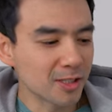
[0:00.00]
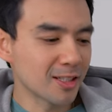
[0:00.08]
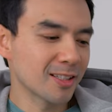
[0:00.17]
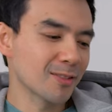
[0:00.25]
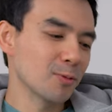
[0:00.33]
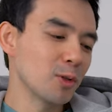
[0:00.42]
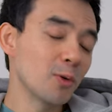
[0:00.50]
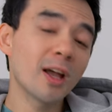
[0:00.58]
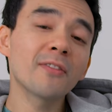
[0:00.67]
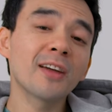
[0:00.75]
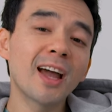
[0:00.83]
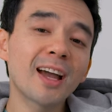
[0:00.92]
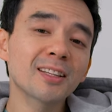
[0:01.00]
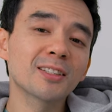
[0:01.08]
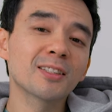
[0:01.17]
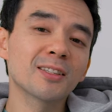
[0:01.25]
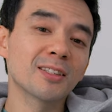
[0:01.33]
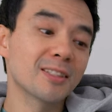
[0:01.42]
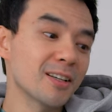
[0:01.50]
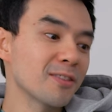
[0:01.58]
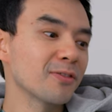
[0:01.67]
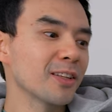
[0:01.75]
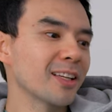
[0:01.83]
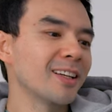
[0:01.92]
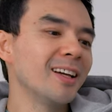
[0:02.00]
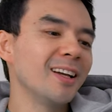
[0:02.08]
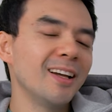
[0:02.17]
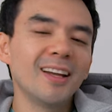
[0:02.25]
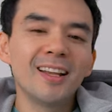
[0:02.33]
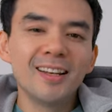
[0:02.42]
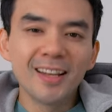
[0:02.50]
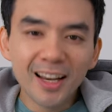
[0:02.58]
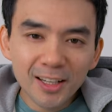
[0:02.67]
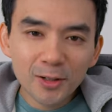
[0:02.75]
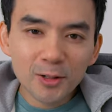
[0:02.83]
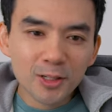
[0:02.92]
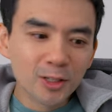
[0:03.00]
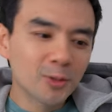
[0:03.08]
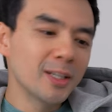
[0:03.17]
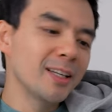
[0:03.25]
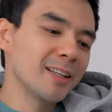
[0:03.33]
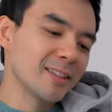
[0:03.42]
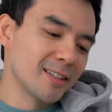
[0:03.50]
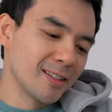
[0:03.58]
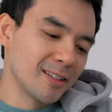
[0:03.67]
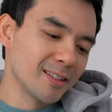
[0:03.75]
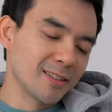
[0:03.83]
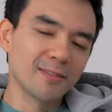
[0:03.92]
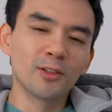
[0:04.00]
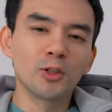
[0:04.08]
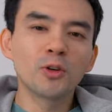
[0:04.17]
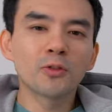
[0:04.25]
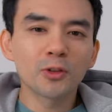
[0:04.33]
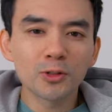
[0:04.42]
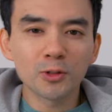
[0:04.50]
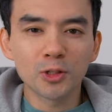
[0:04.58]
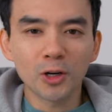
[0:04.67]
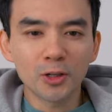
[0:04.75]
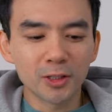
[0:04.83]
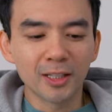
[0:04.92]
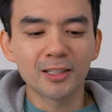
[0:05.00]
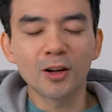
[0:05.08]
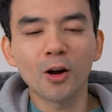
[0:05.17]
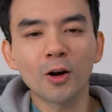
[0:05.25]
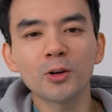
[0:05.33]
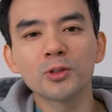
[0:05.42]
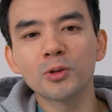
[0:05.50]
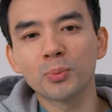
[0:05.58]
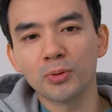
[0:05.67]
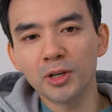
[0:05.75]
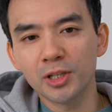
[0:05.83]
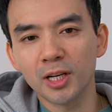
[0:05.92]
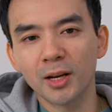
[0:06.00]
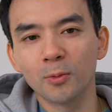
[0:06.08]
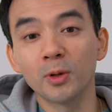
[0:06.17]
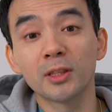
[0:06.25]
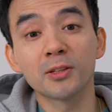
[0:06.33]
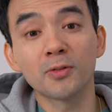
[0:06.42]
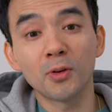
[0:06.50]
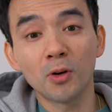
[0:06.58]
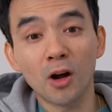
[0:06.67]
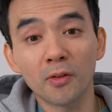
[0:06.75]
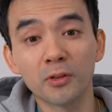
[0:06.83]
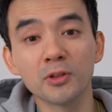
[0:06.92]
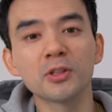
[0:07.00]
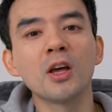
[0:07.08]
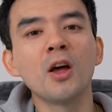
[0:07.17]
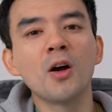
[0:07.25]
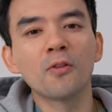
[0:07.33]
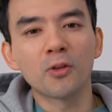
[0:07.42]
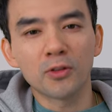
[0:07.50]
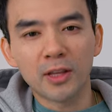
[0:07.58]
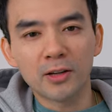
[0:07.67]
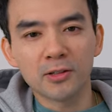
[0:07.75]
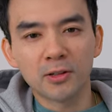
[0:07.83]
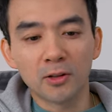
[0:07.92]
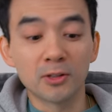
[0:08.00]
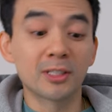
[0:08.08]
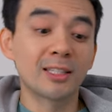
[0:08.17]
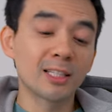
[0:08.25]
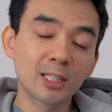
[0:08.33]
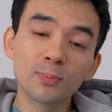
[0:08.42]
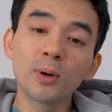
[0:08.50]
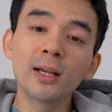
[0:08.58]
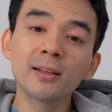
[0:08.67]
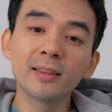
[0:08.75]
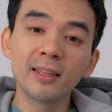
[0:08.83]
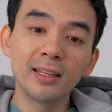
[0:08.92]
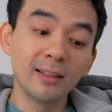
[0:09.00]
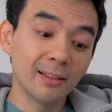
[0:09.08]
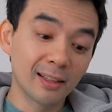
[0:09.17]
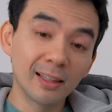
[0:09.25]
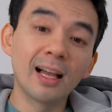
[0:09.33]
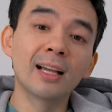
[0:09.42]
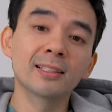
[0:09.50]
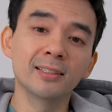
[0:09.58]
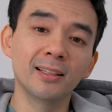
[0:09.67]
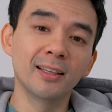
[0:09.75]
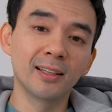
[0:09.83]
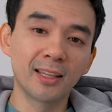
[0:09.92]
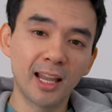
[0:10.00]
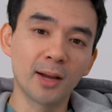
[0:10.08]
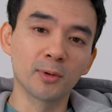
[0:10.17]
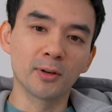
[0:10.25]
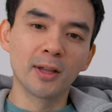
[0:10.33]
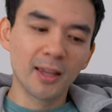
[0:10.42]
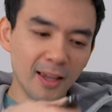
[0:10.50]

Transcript: It's just when you have access to stuff like 90 hertz screens and just universal charging, it's hard to appreciate what this phone offers for $1,000 despite the class leading camera.